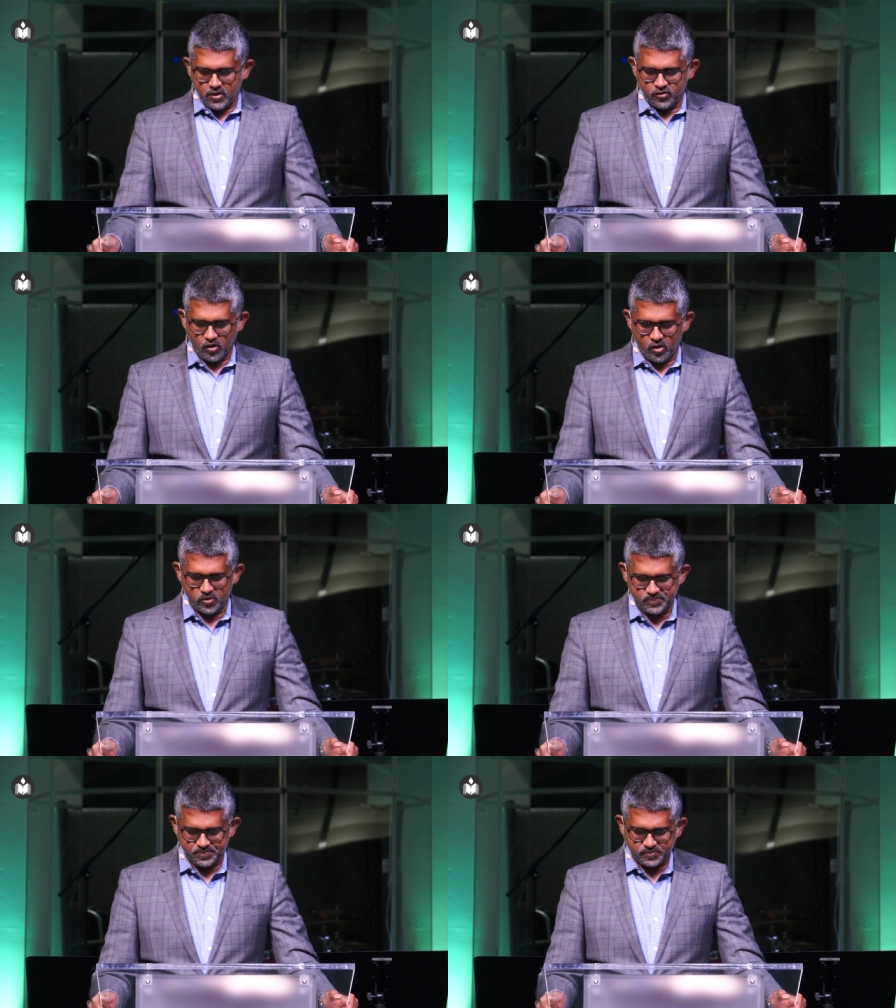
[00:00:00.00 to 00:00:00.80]

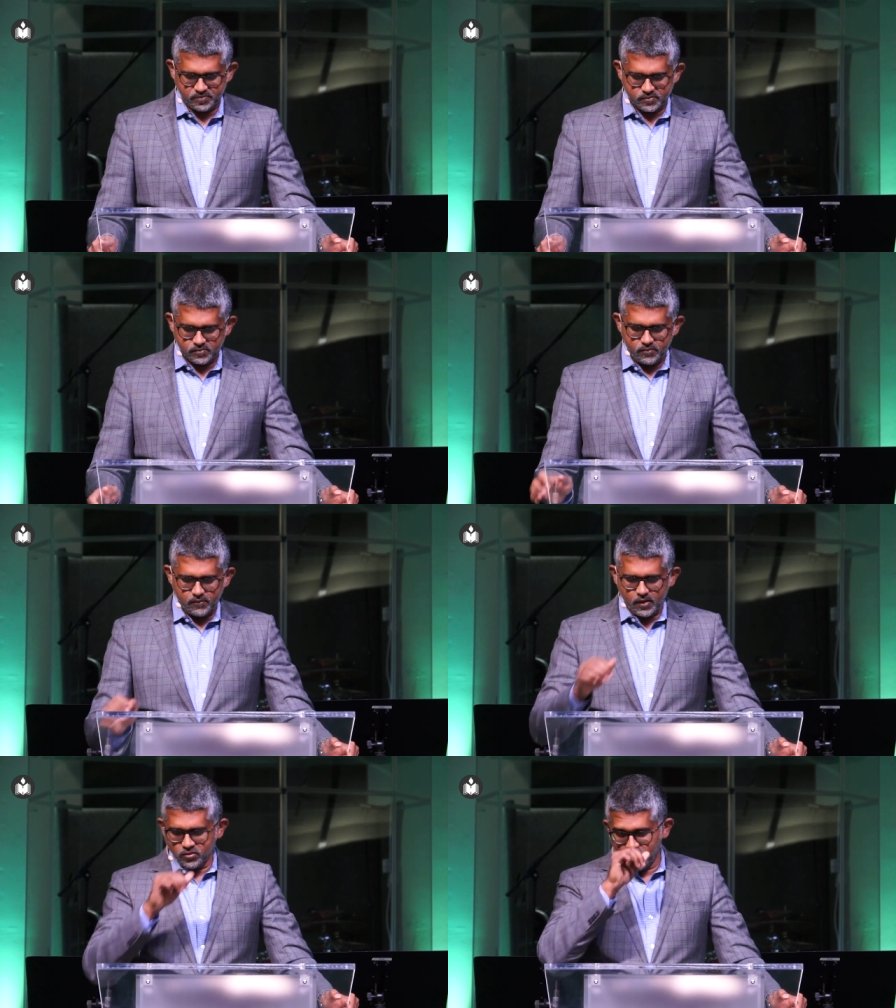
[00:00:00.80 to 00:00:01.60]
So,
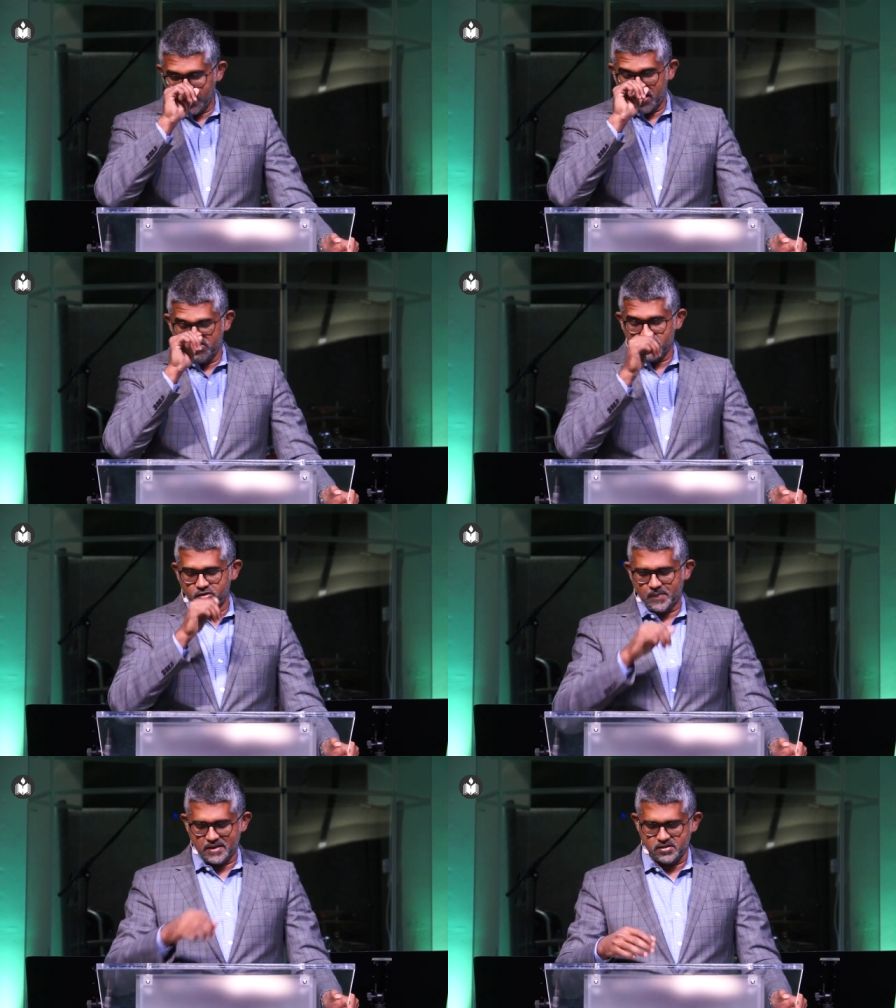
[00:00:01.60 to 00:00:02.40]
so he gives
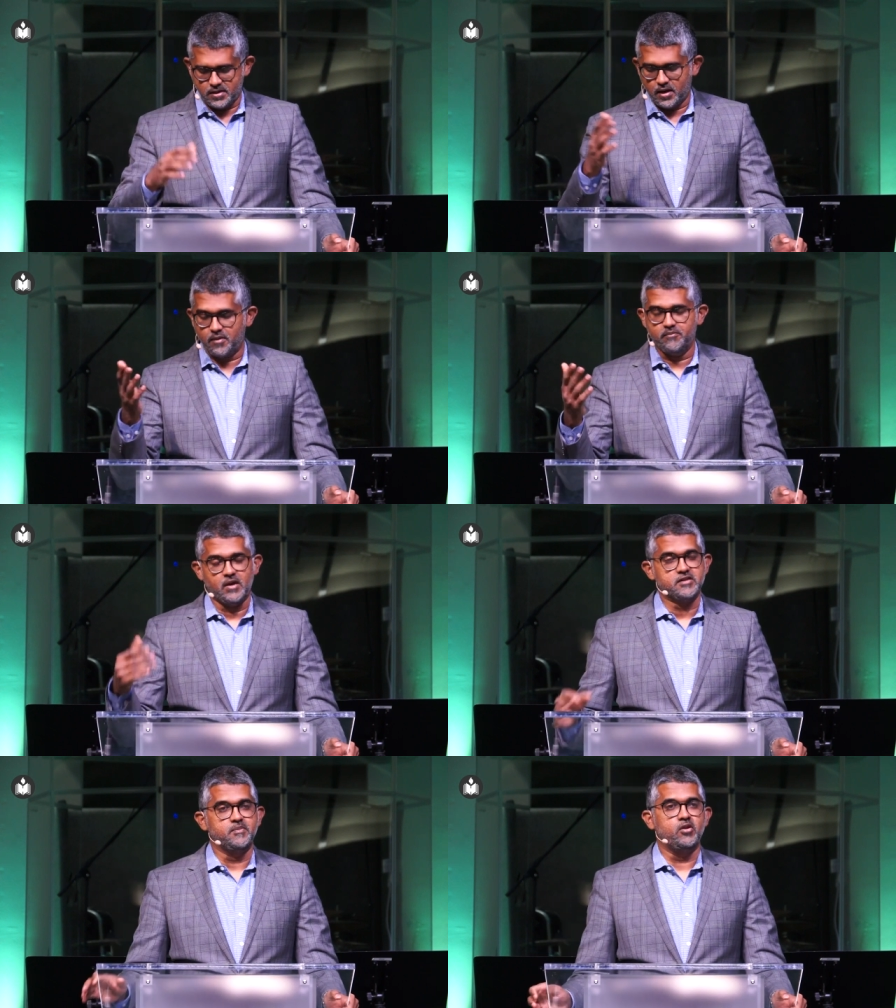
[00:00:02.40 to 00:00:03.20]
this message, and
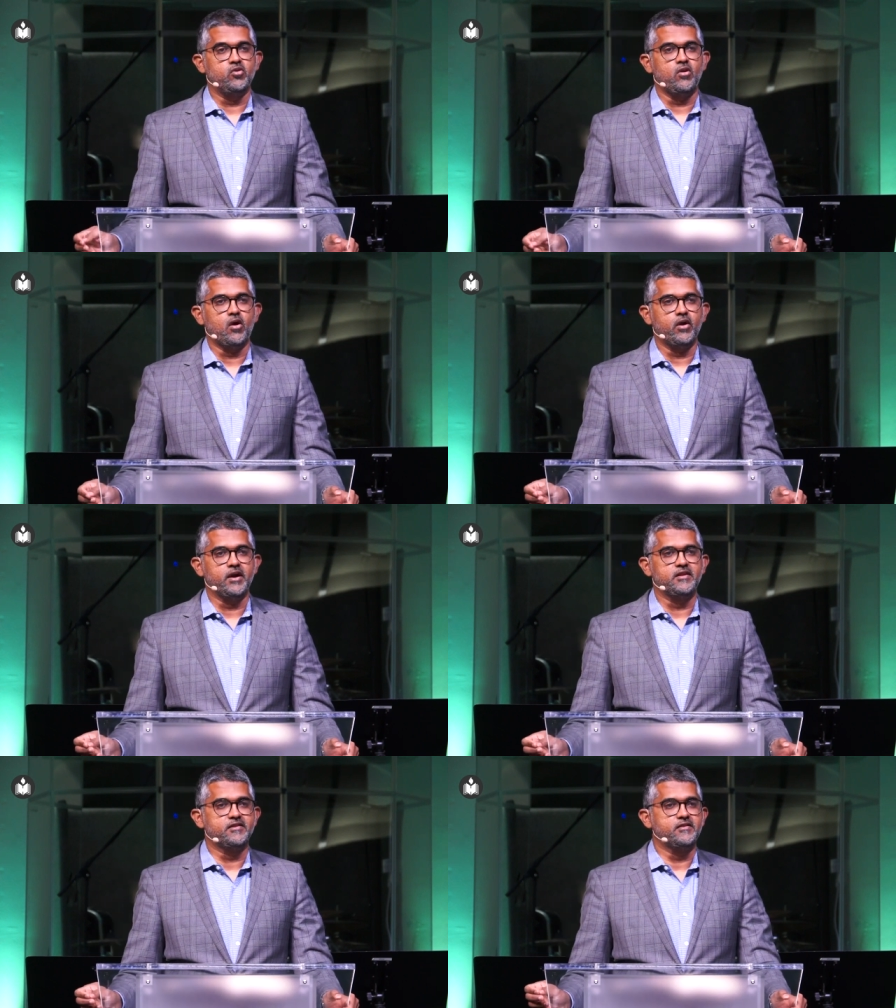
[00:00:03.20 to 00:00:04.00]
as Minu
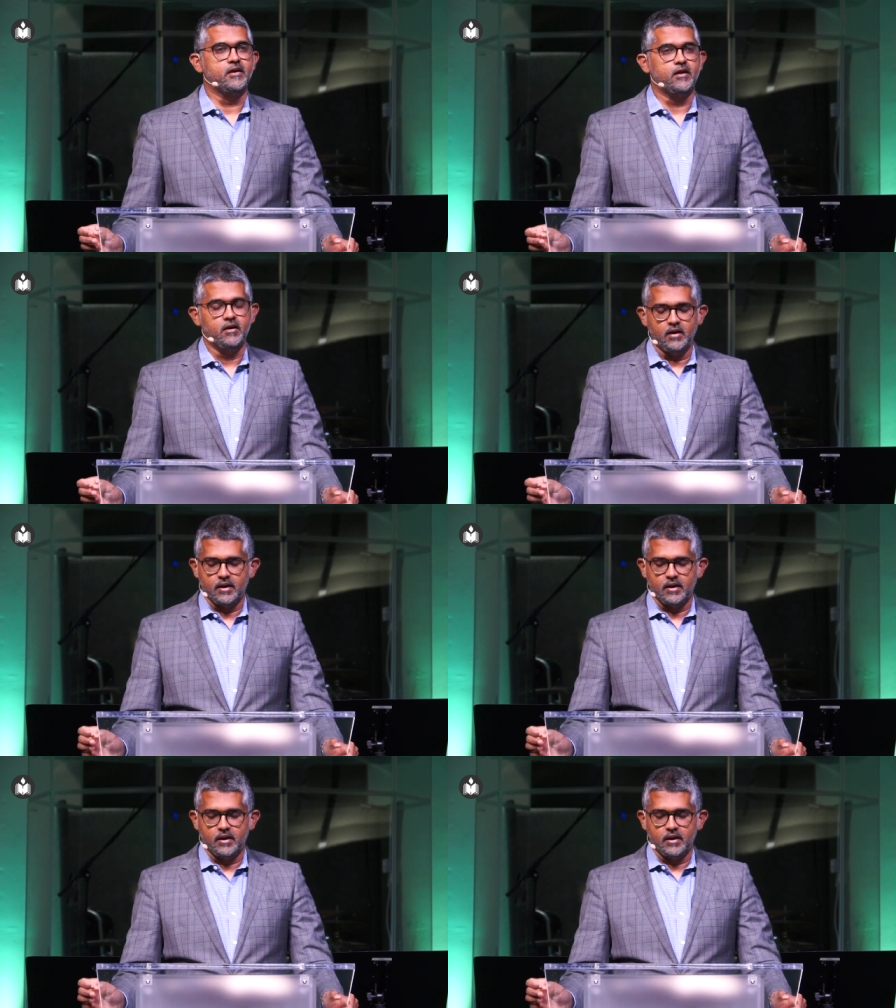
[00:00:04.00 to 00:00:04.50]
noted, this is a,